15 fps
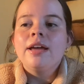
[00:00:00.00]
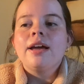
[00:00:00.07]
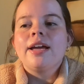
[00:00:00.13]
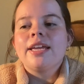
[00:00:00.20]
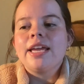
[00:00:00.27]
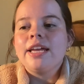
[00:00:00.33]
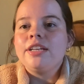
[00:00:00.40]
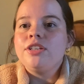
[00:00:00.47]

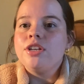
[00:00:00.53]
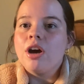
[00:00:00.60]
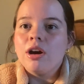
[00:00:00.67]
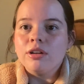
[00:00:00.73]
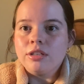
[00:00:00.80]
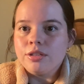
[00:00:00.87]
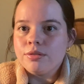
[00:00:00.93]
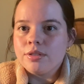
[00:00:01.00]
Again,
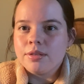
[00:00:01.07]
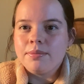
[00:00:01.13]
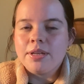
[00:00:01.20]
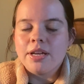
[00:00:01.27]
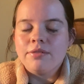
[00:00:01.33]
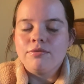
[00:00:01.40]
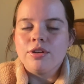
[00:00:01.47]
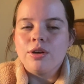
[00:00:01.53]
not new to me.
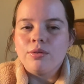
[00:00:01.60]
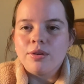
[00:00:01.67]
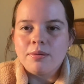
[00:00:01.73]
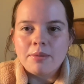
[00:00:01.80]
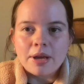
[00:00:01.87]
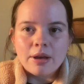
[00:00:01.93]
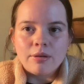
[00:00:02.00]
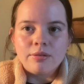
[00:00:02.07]
I've known
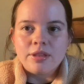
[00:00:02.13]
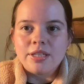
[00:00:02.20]
about